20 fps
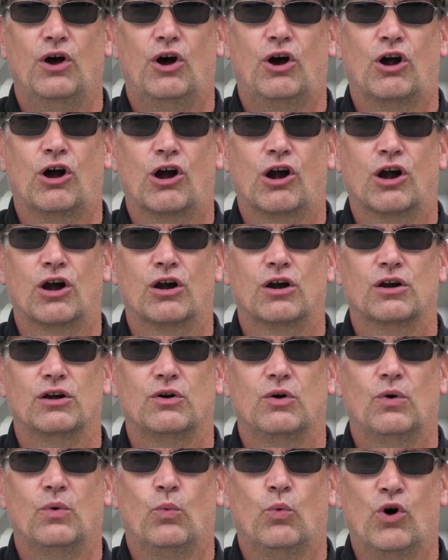are
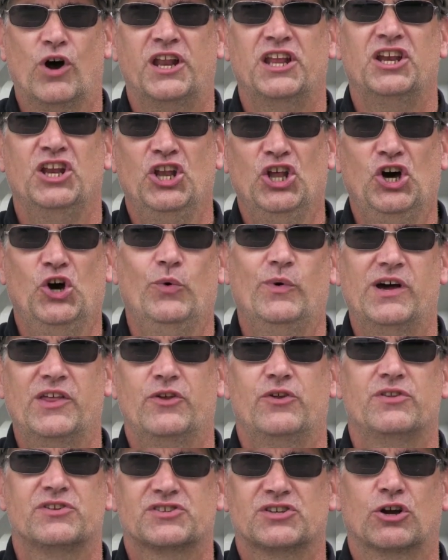wanting to know
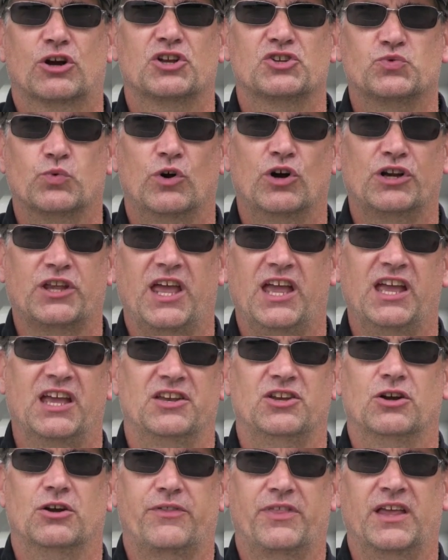whether the circuit's working
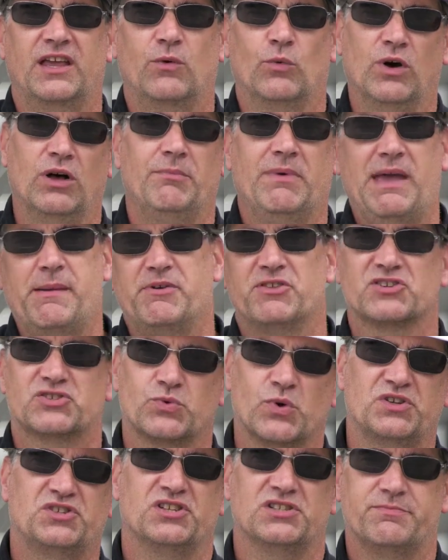and you're thinking, well, maybe the
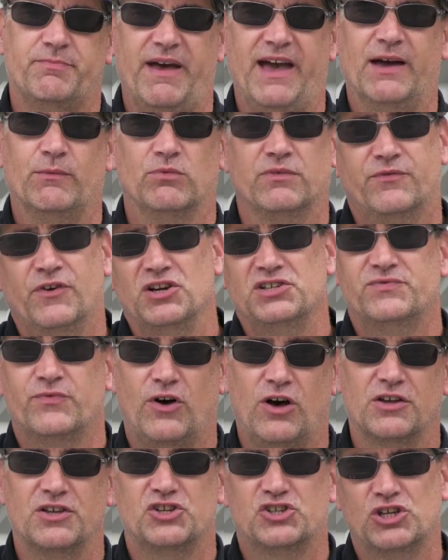switch is bad. Well, first of
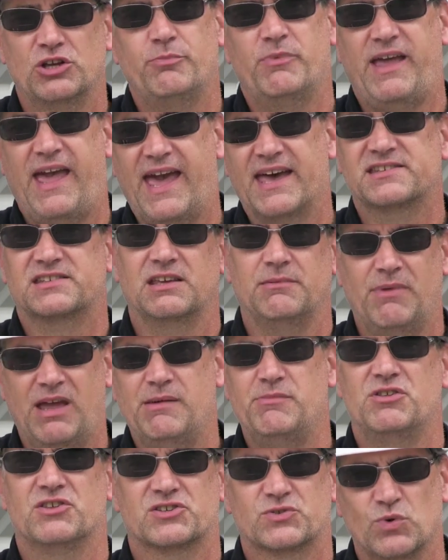all, you shouldn't be asking
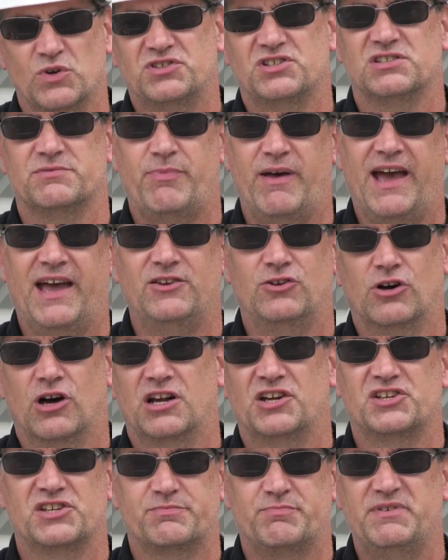maybe the switch is bad. You ought
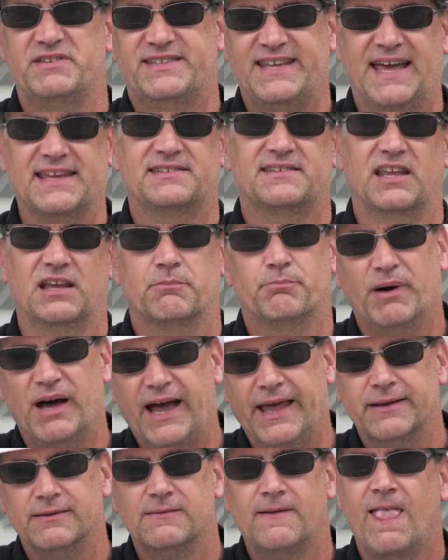to just be testing.
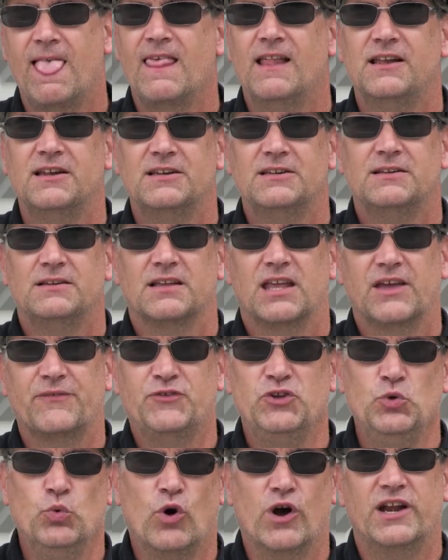But if
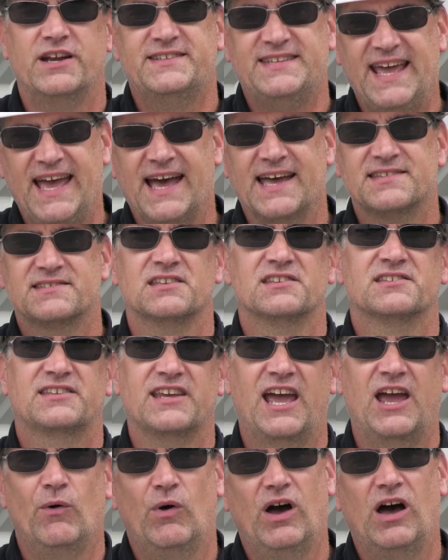you want to test and
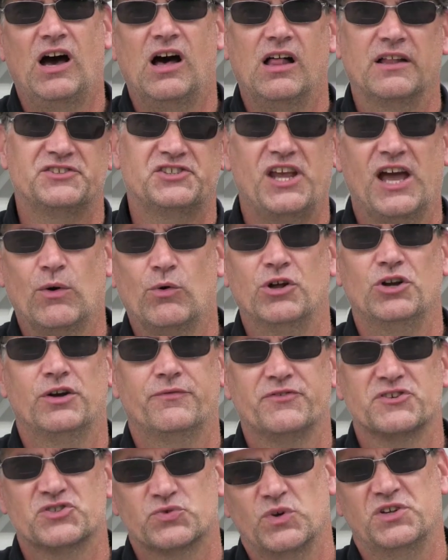say, well, gee, I wonder
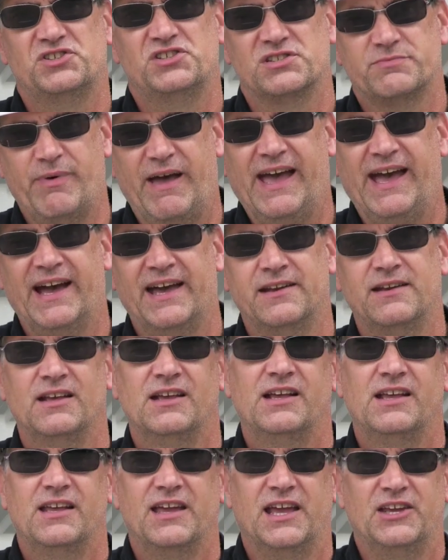if the switch is bad,
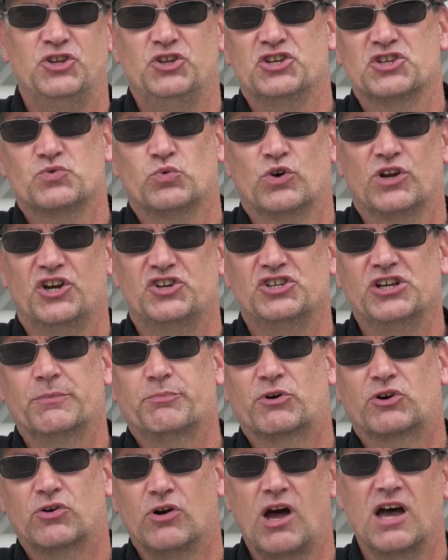and you just want to
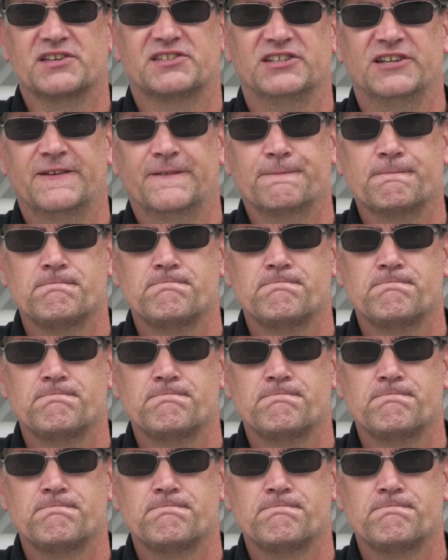jump across it,